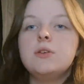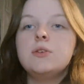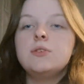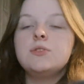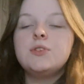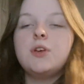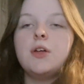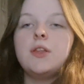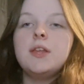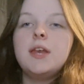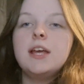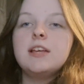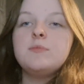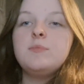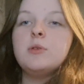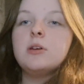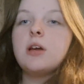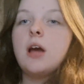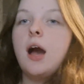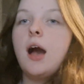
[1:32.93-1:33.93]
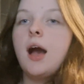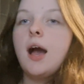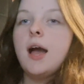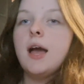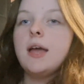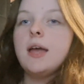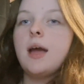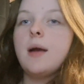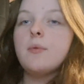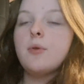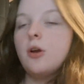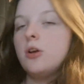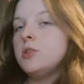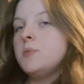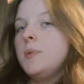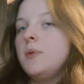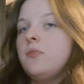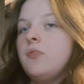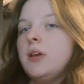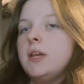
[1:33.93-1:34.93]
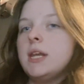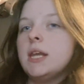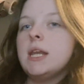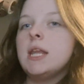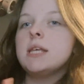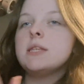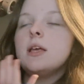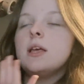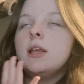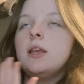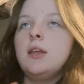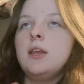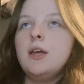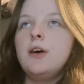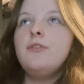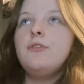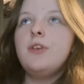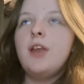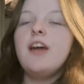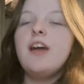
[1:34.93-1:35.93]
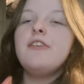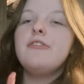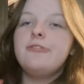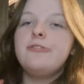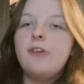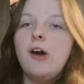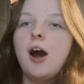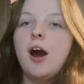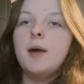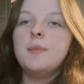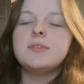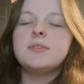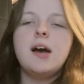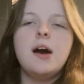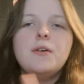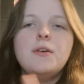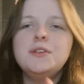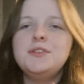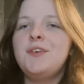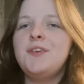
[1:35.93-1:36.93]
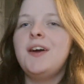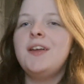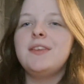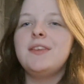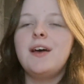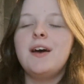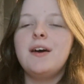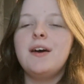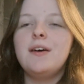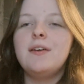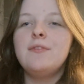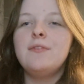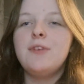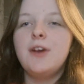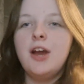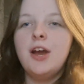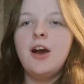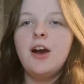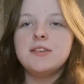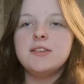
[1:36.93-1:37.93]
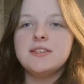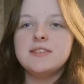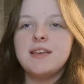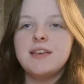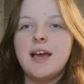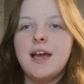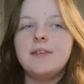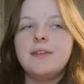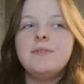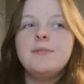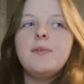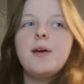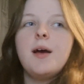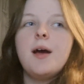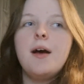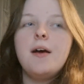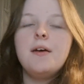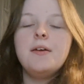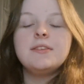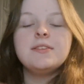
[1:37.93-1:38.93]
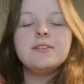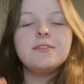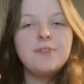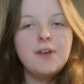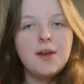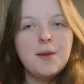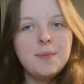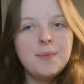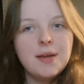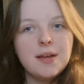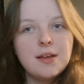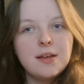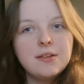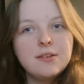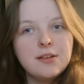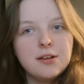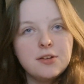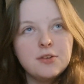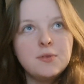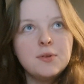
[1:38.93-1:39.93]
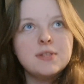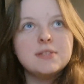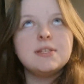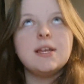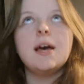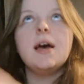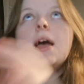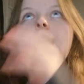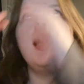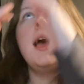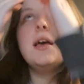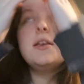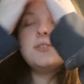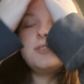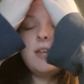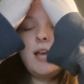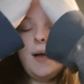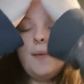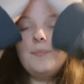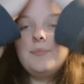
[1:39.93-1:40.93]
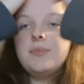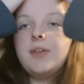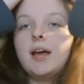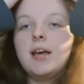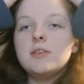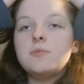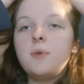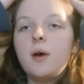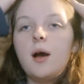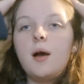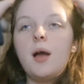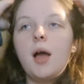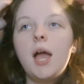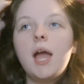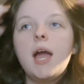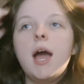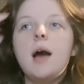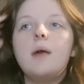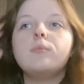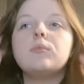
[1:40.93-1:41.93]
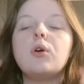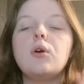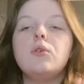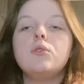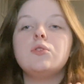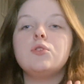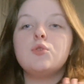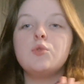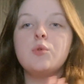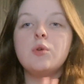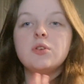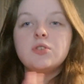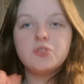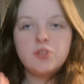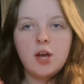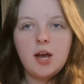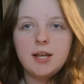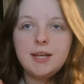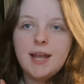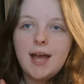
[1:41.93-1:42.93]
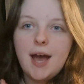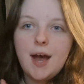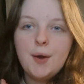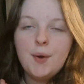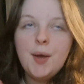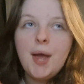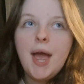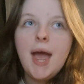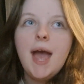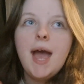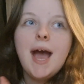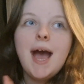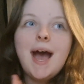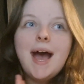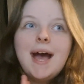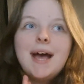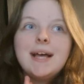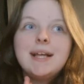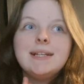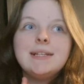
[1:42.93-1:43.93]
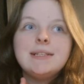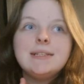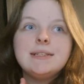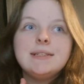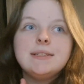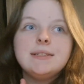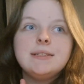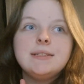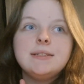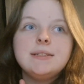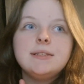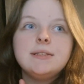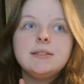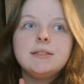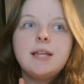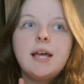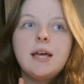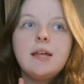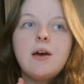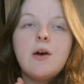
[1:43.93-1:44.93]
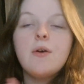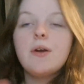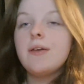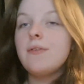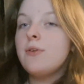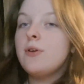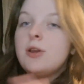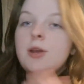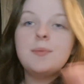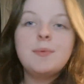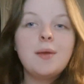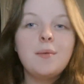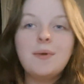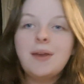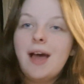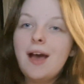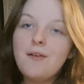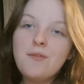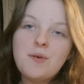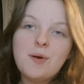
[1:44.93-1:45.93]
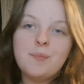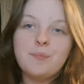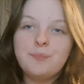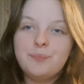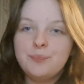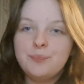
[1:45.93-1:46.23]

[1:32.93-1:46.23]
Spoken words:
So the next book I am going to be reading is Love Light Farms. I always find that very hard to say. It's a very big tongue twister. So yeah, that is what I am going to start now, and then I'll give you an update when I have one.